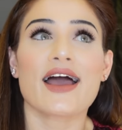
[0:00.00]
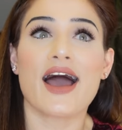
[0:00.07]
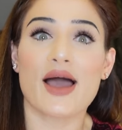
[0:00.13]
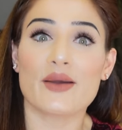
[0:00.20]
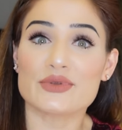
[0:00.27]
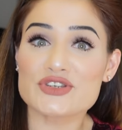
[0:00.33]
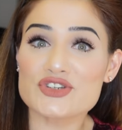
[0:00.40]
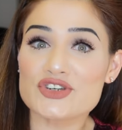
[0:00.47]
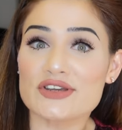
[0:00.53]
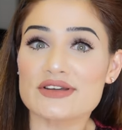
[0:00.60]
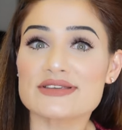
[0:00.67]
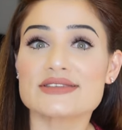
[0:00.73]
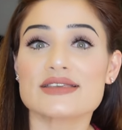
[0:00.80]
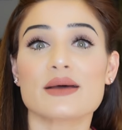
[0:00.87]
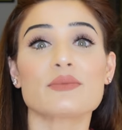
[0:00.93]
I will share
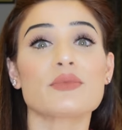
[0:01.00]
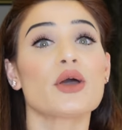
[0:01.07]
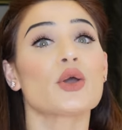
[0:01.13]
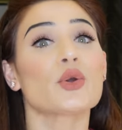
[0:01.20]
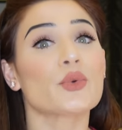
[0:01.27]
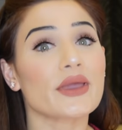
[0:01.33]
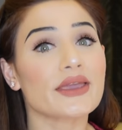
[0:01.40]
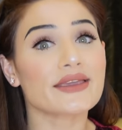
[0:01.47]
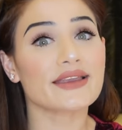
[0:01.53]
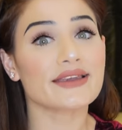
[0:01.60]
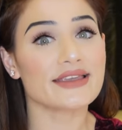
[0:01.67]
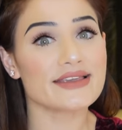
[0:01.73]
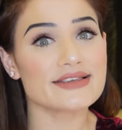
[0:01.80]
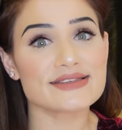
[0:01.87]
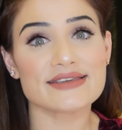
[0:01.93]
some quick and
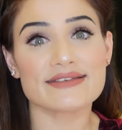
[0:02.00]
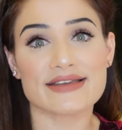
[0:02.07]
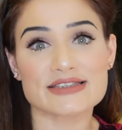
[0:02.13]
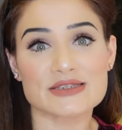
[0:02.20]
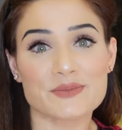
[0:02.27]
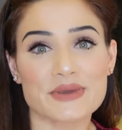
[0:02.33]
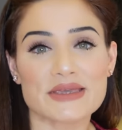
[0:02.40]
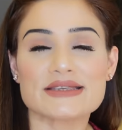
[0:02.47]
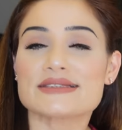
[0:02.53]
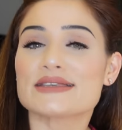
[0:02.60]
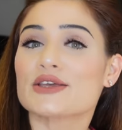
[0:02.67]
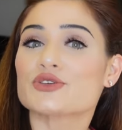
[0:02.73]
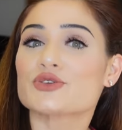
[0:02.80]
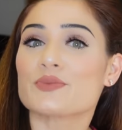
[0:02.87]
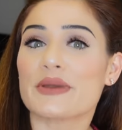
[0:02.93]
easy recipes to